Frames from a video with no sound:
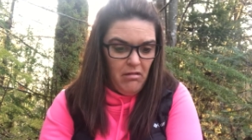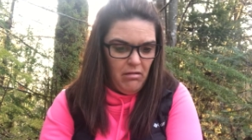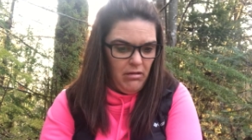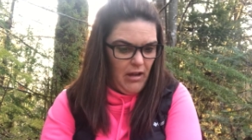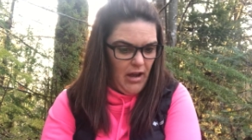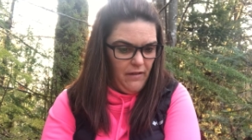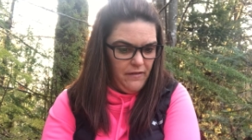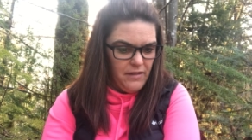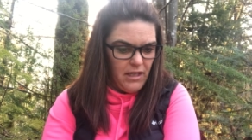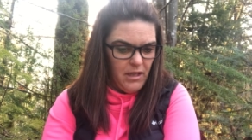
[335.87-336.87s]
Love?
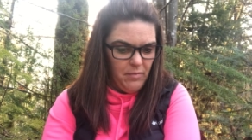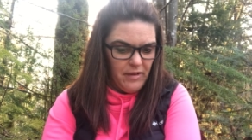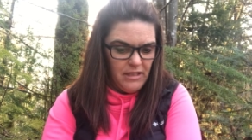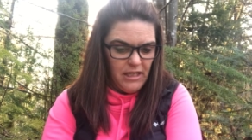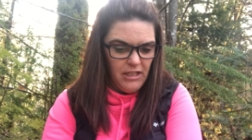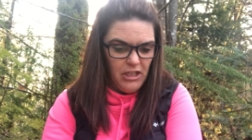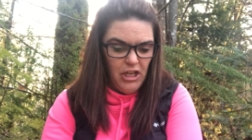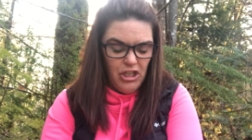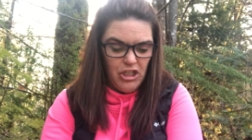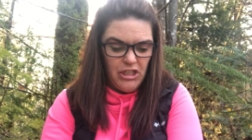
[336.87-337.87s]
said the princess.
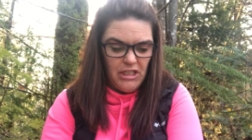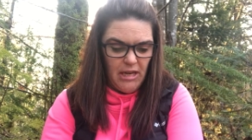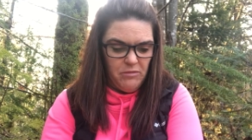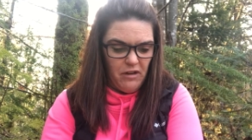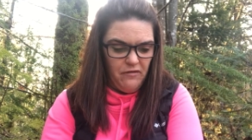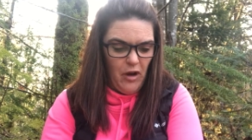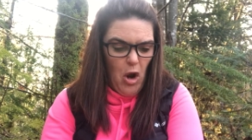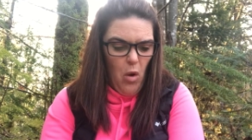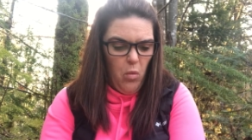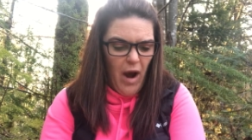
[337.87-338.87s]
She stamped her foot.
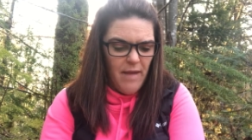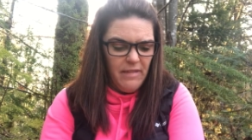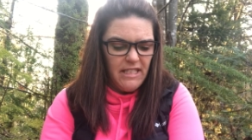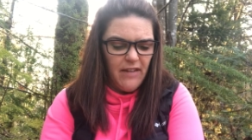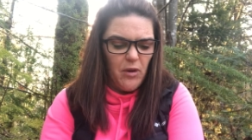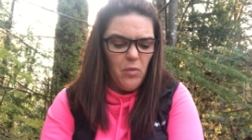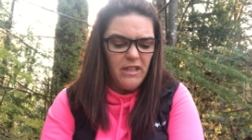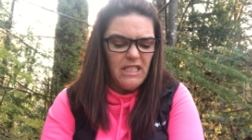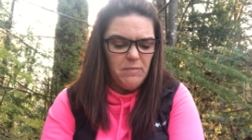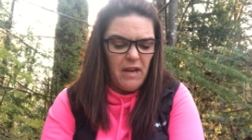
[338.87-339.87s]
Why must
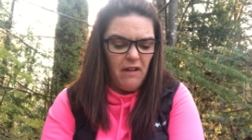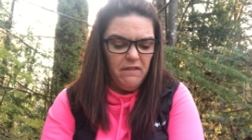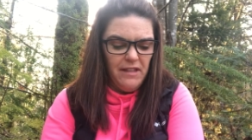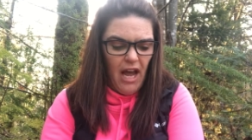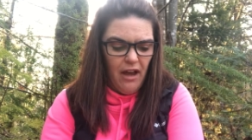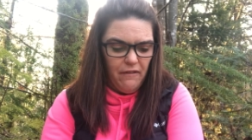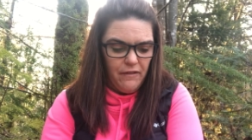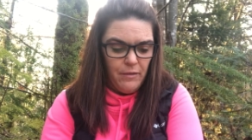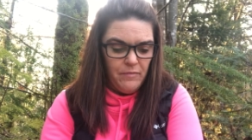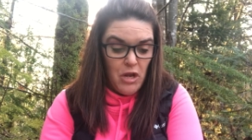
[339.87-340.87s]
everyone speak of love?
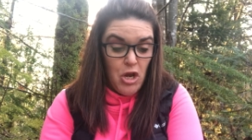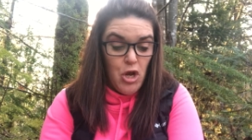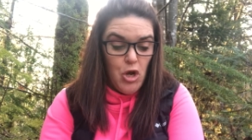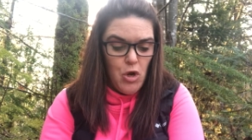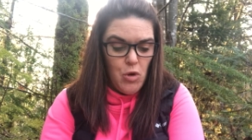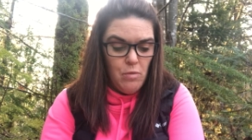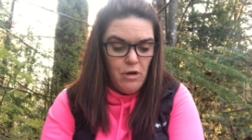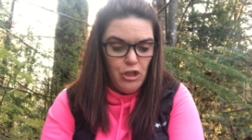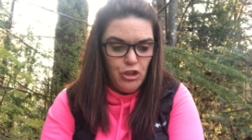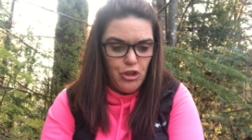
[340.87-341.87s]
Whom
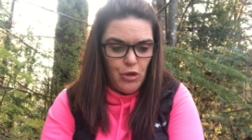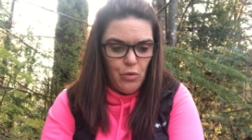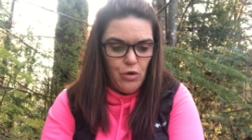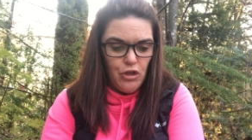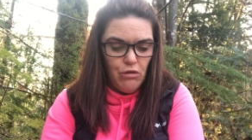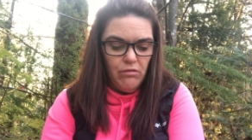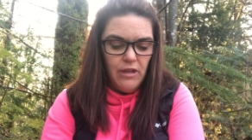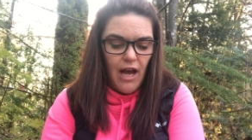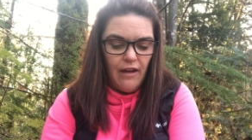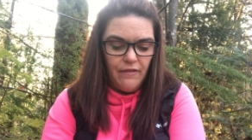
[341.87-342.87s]
do you
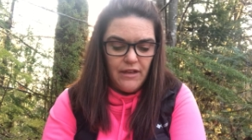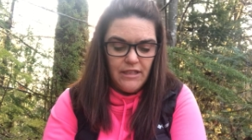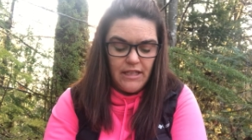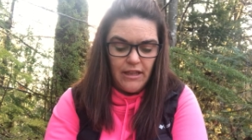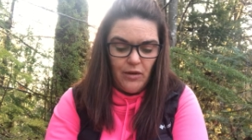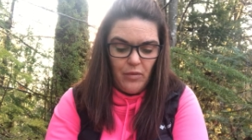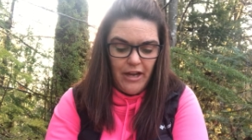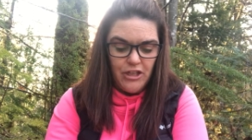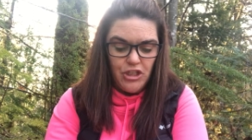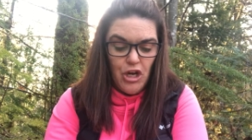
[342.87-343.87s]
love? said the
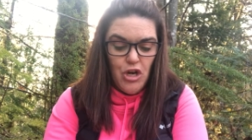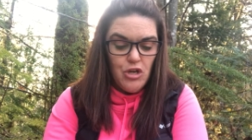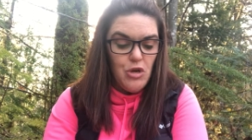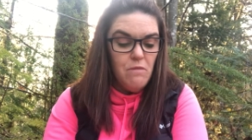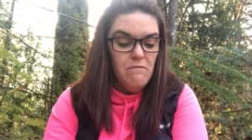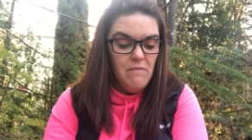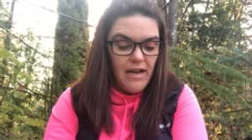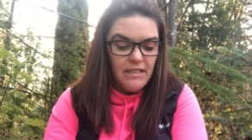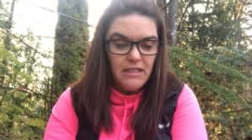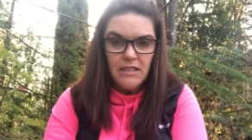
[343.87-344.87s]
witch. You
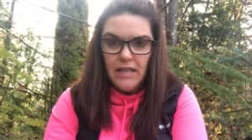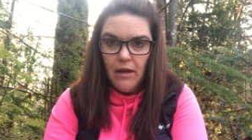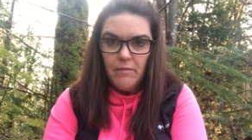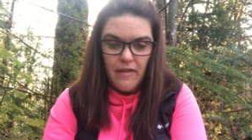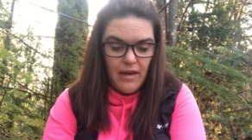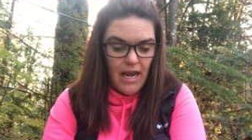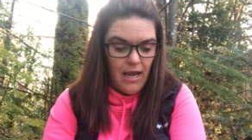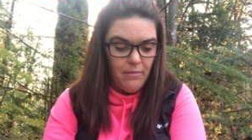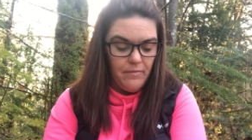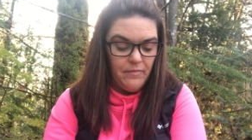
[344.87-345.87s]
must tell me the name.